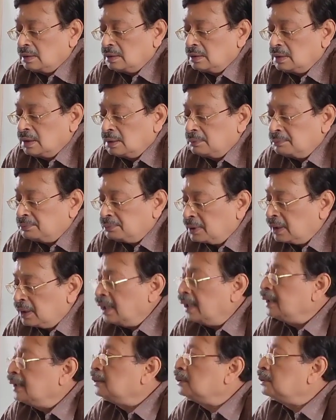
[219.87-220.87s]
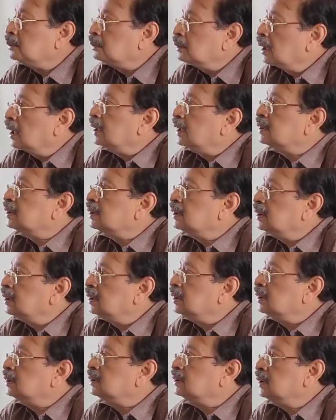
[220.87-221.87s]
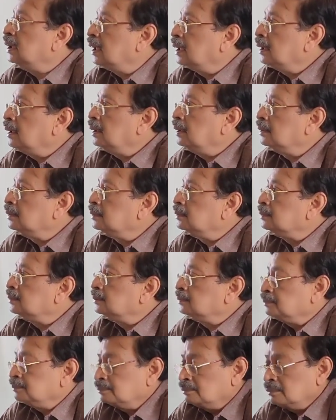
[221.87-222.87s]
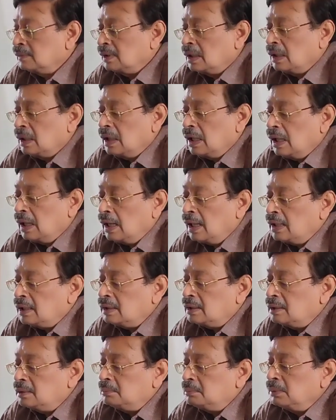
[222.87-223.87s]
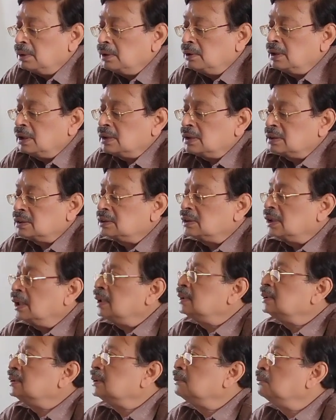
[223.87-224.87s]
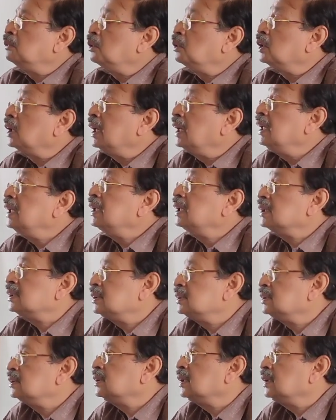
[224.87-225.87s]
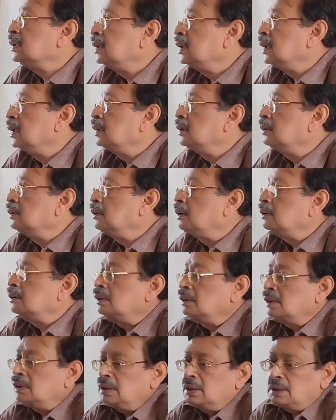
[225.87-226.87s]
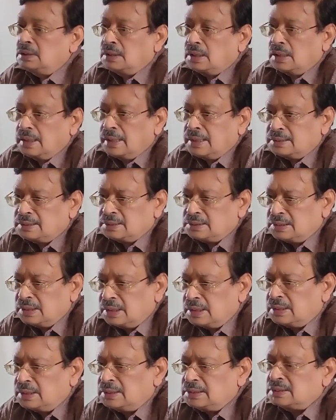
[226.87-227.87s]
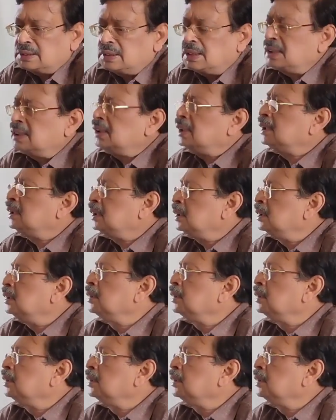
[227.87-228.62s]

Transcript: The free and total acidity is there, and mucus and some organic acids are there. Not only the HCl is secreted,